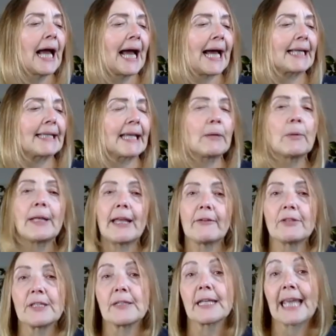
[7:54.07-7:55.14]
and they were
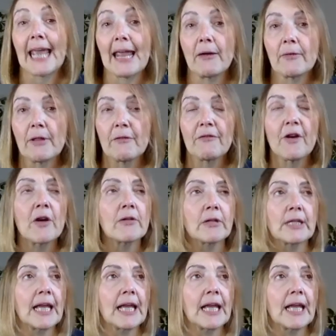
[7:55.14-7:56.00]
left in the care of their father.